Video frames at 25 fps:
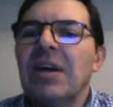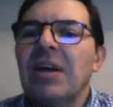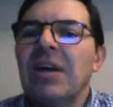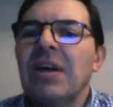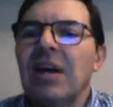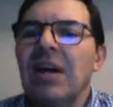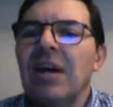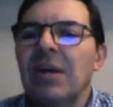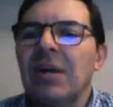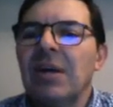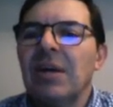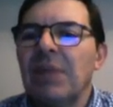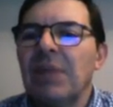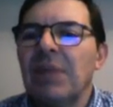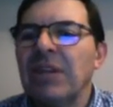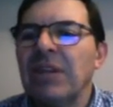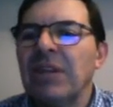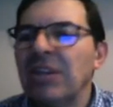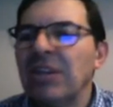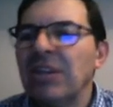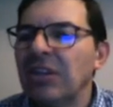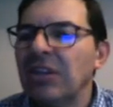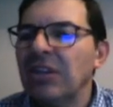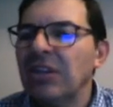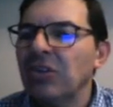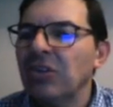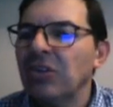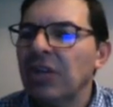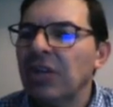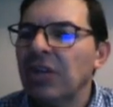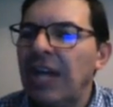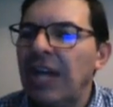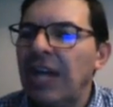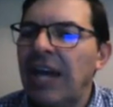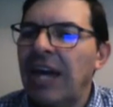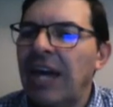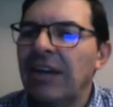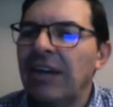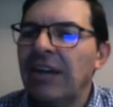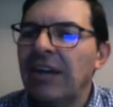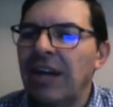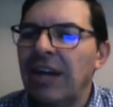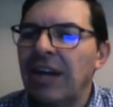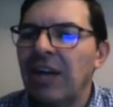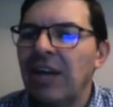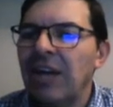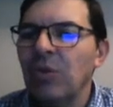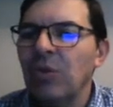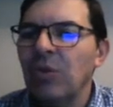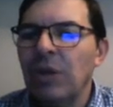And here you can add
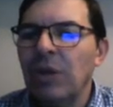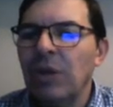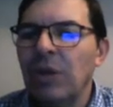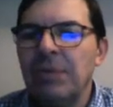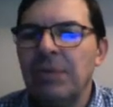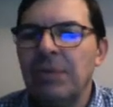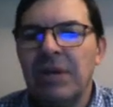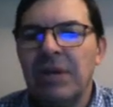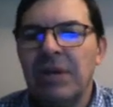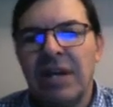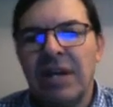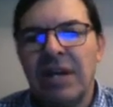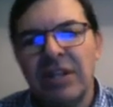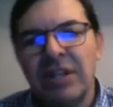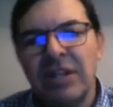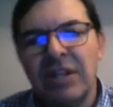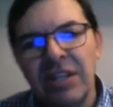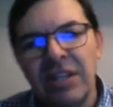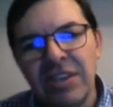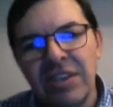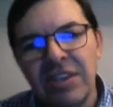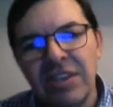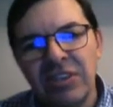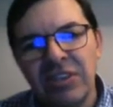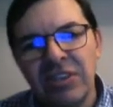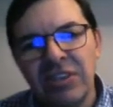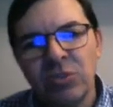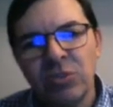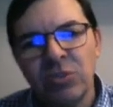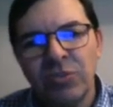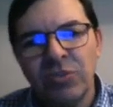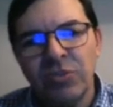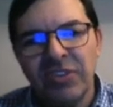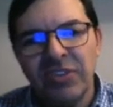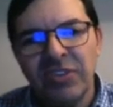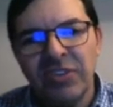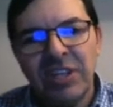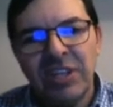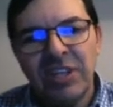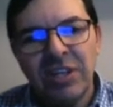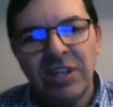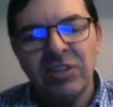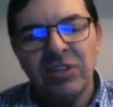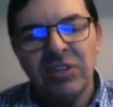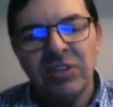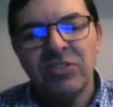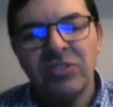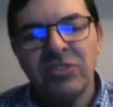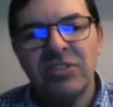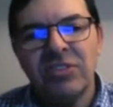Aweber, and in these
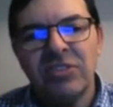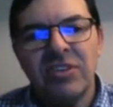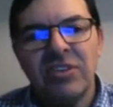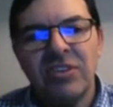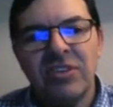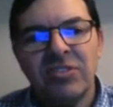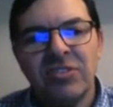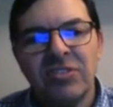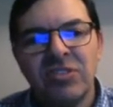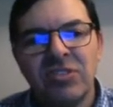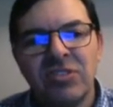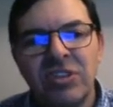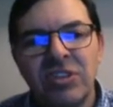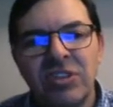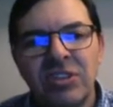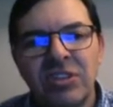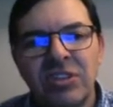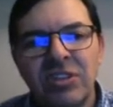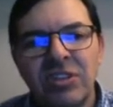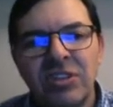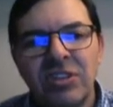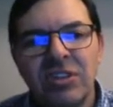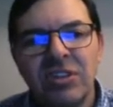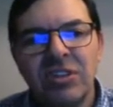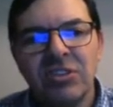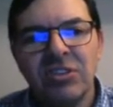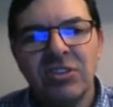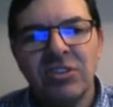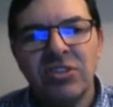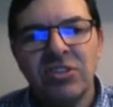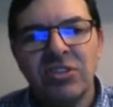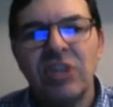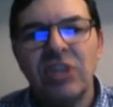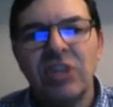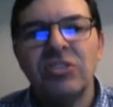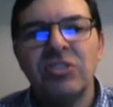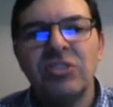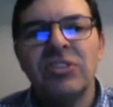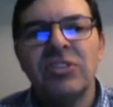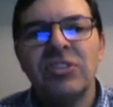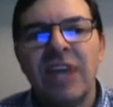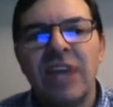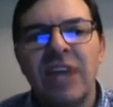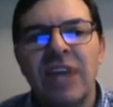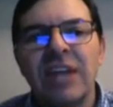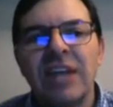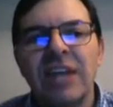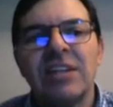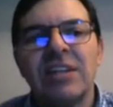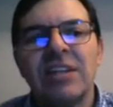videos she shows
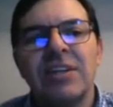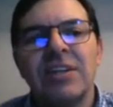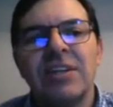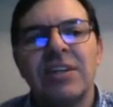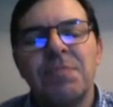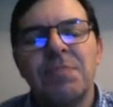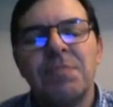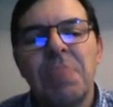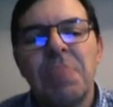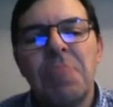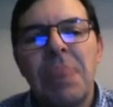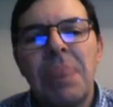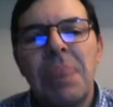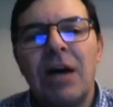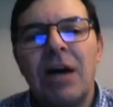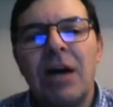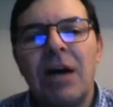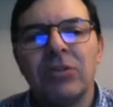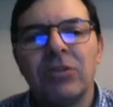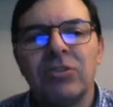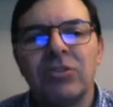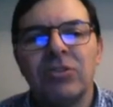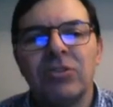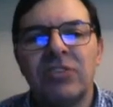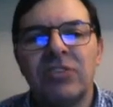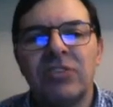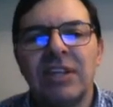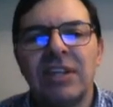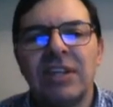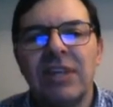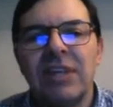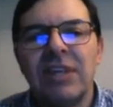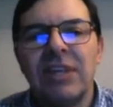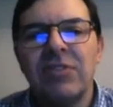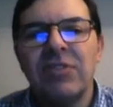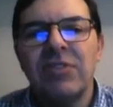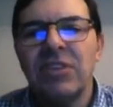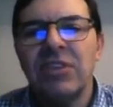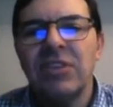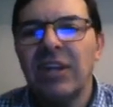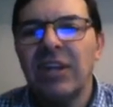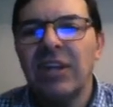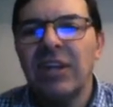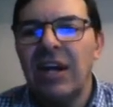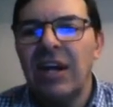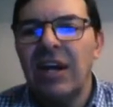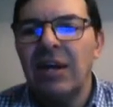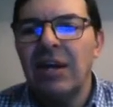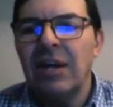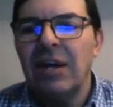exactly how to set
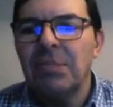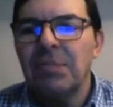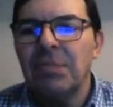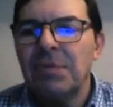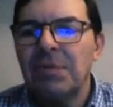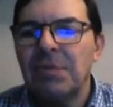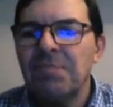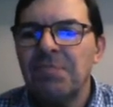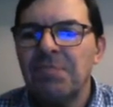everything up.